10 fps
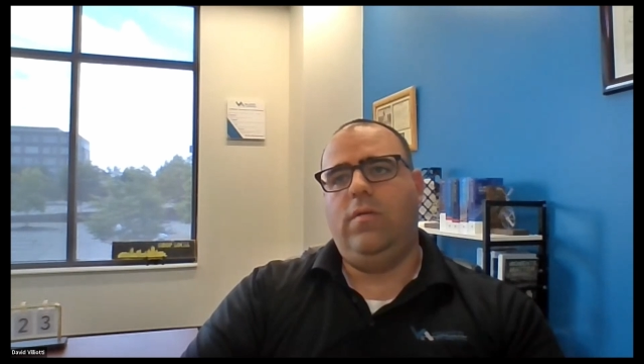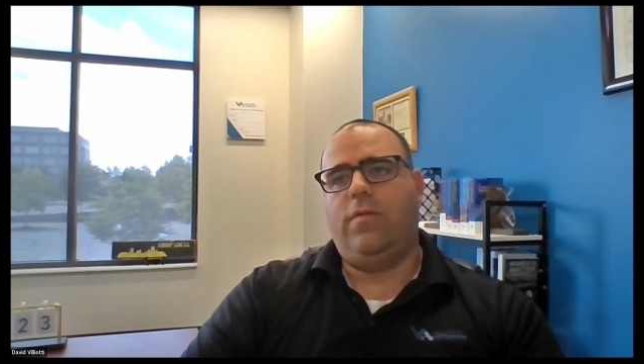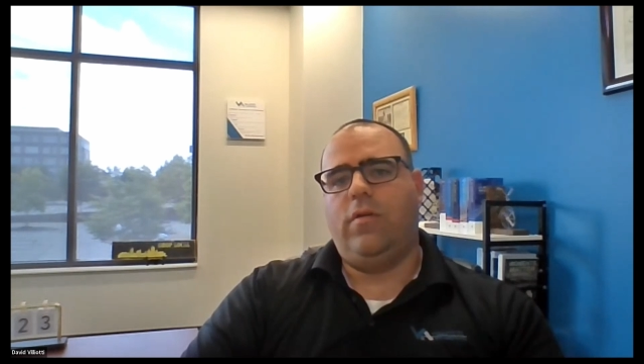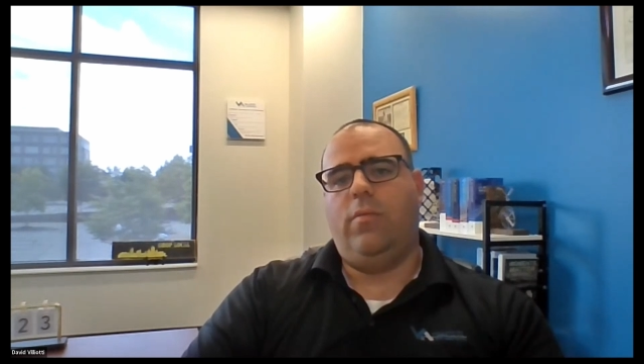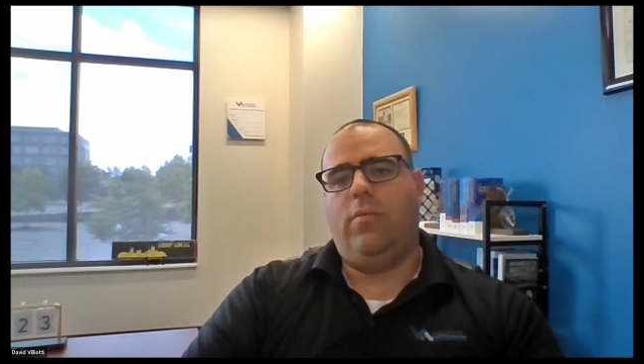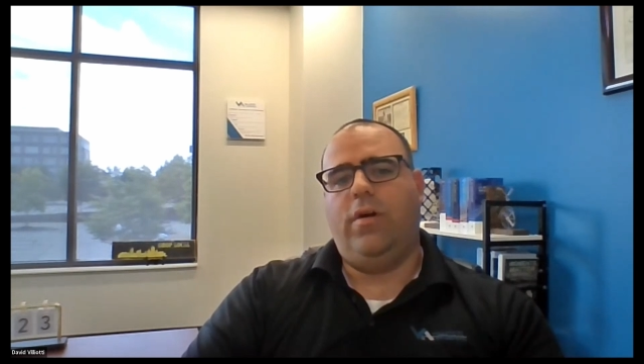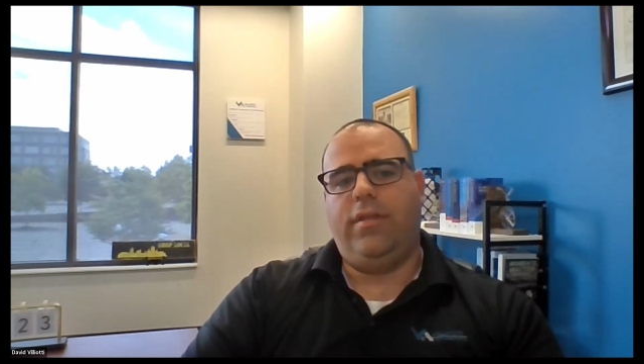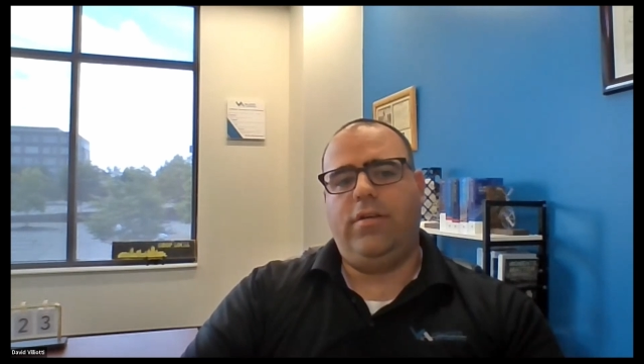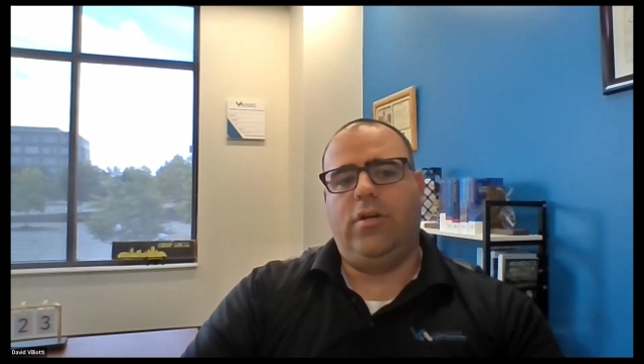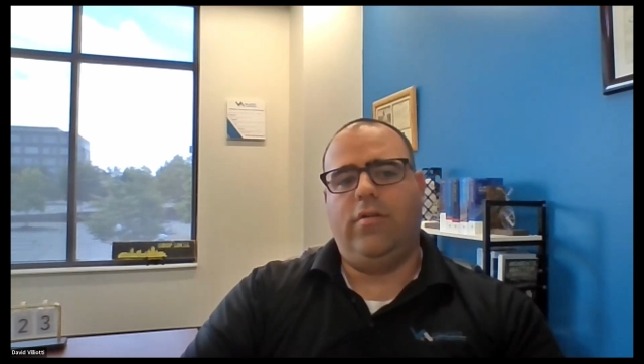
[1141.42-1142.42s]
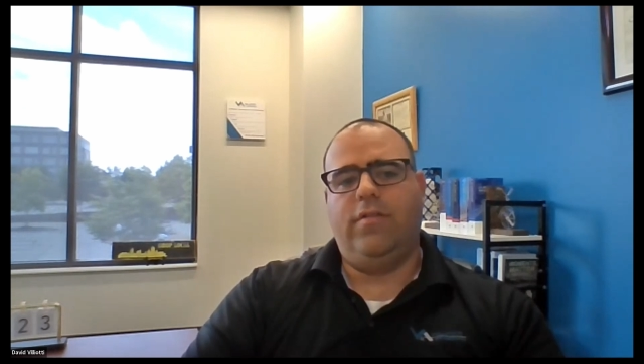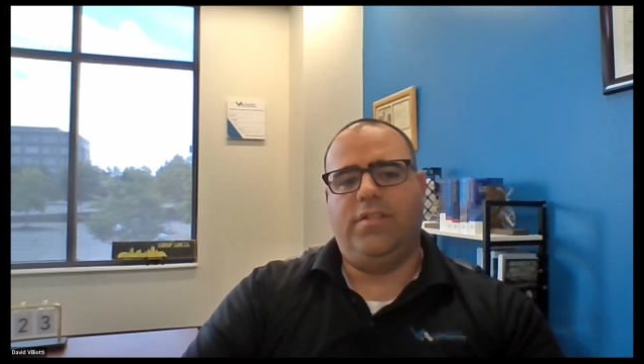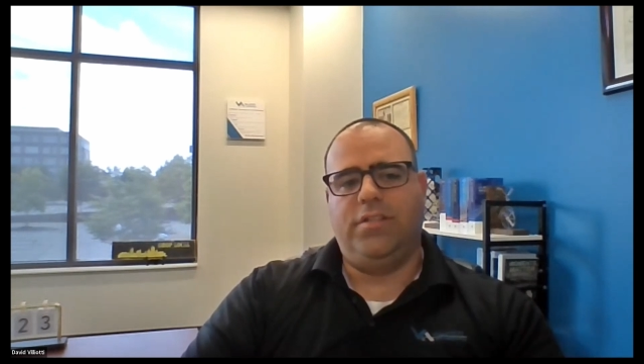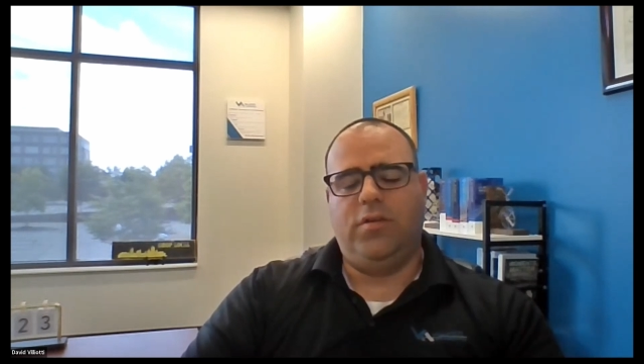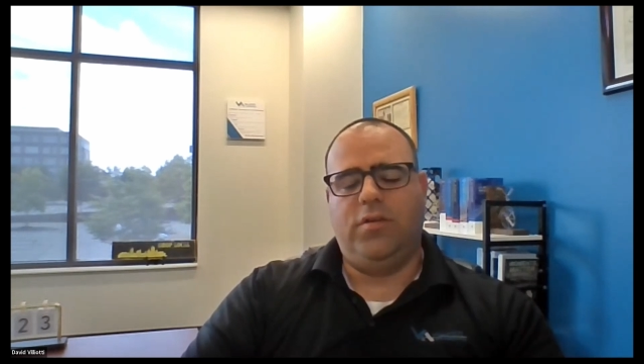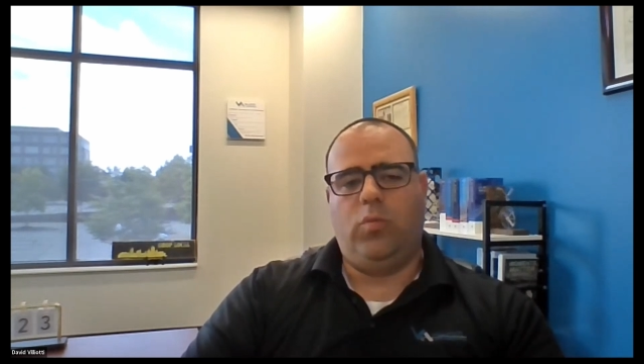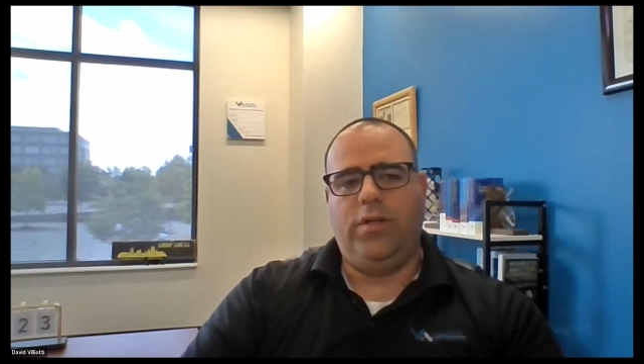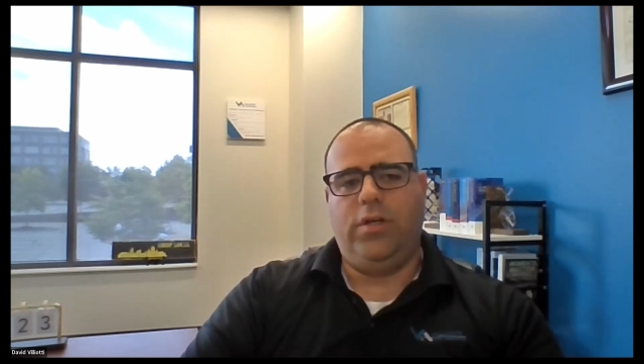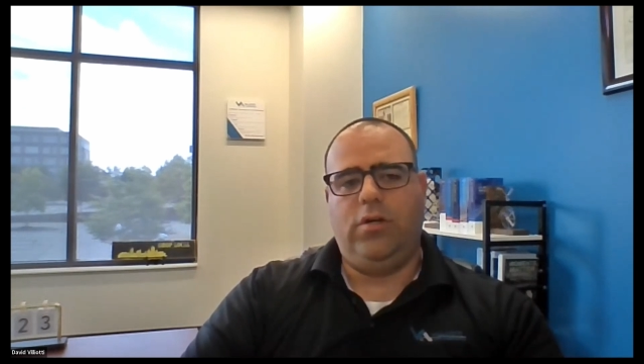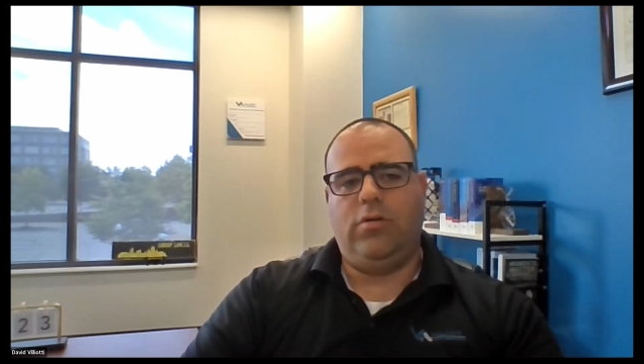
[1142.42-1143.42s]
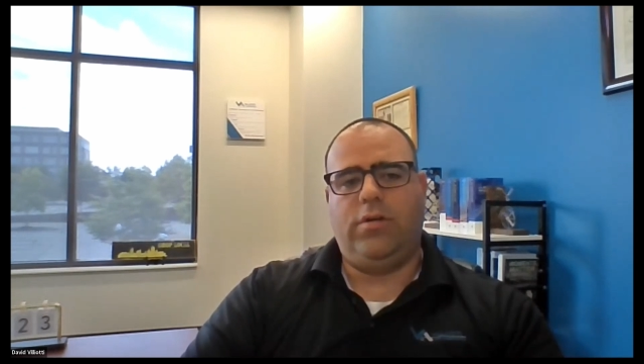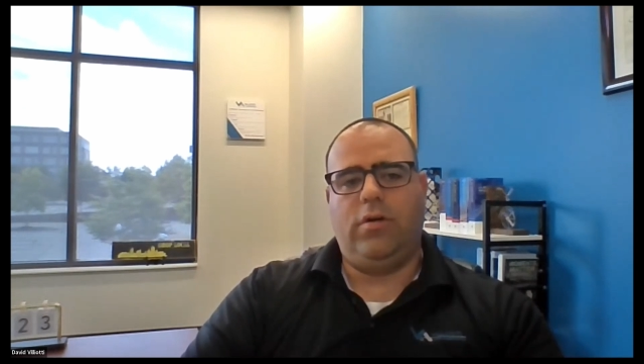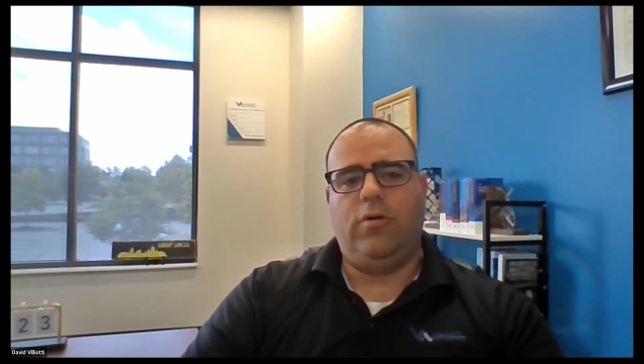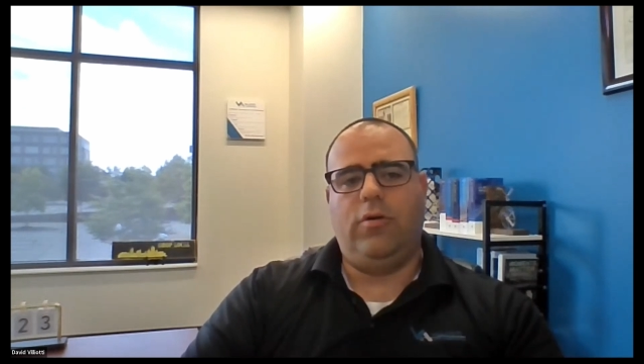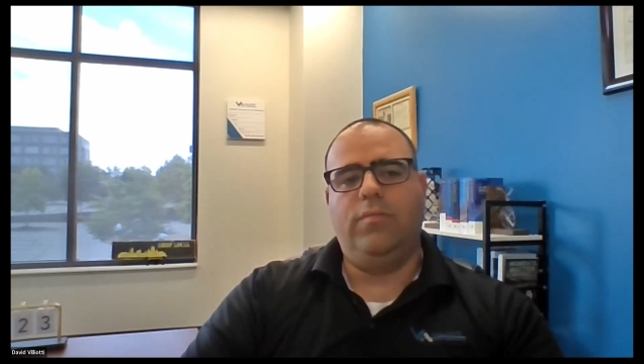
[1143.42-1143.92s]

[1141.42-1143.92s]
for our monthly service, it's a 1-year term.